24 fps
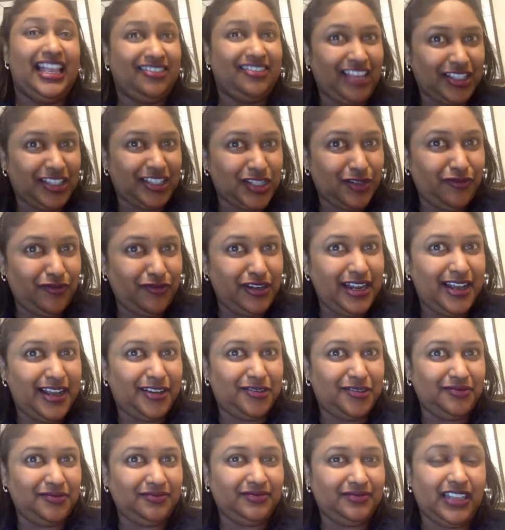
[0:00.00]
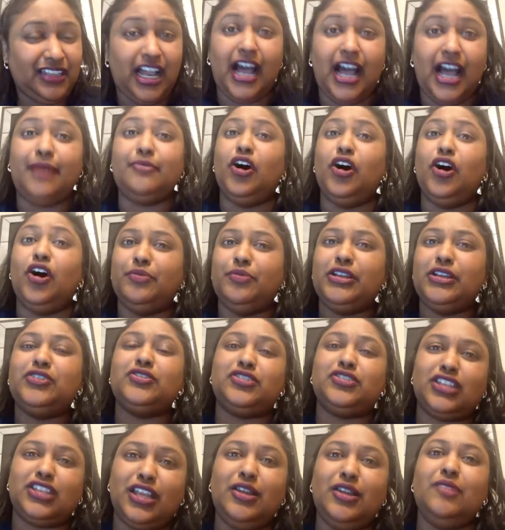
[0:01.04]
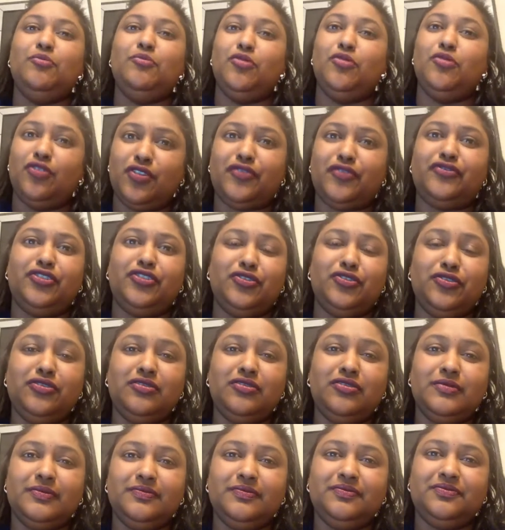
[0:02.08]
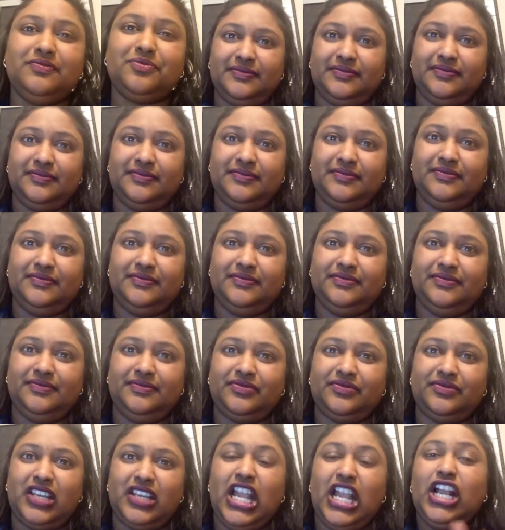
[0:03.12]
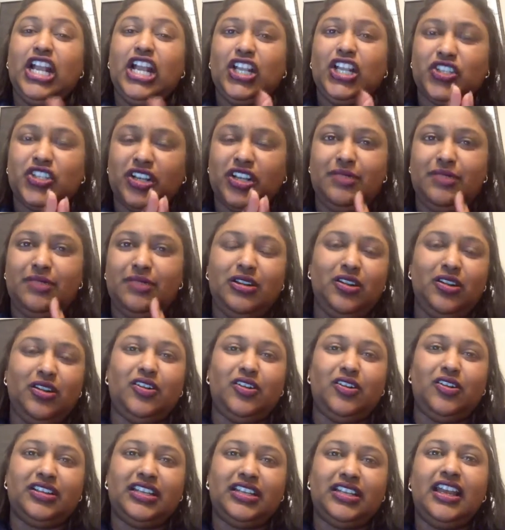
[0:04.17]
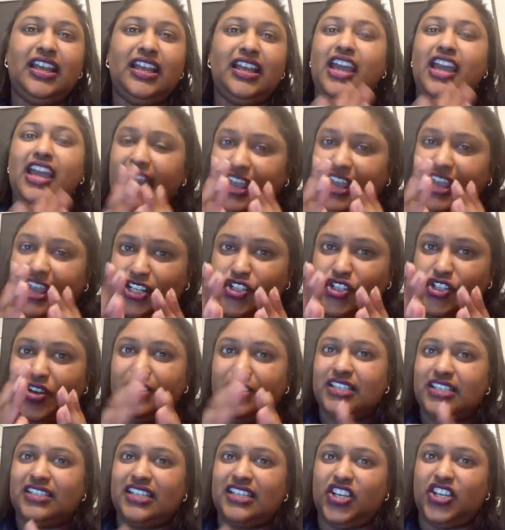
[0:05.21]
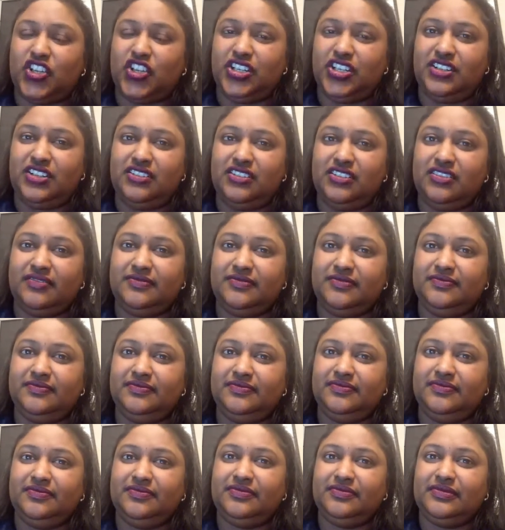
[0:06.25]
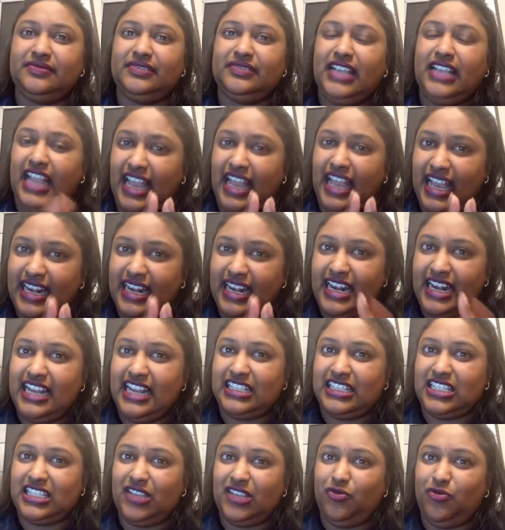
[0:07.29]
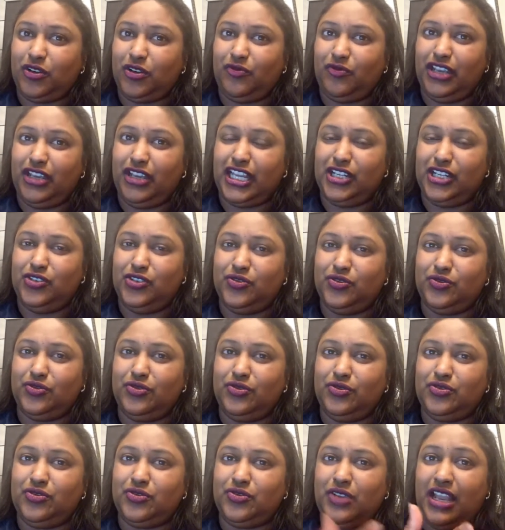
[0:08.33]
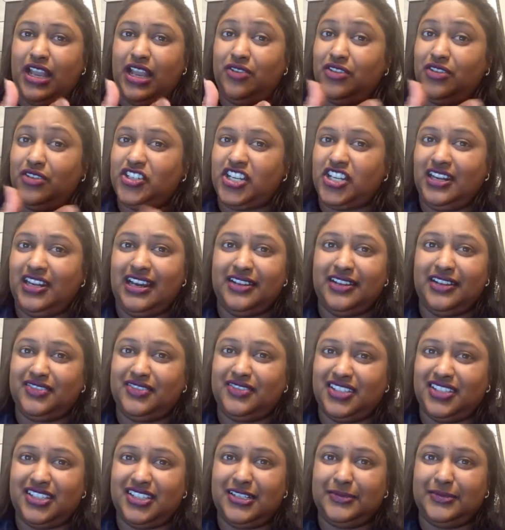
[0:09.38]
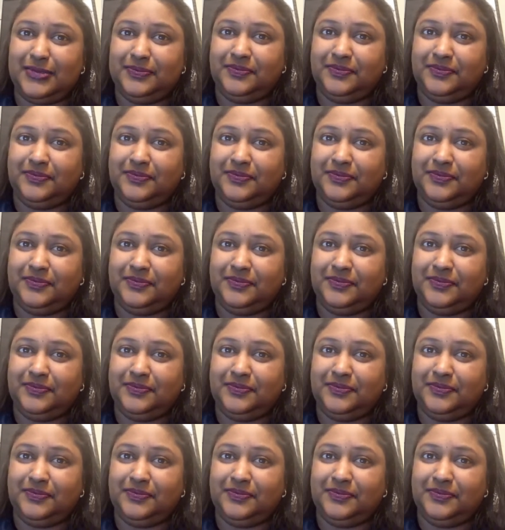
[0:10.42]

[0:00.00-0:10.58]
That's it for now. I'm hoping to see more of you. So come along, enjoy the session, and let's see what we can do to enrich our lives.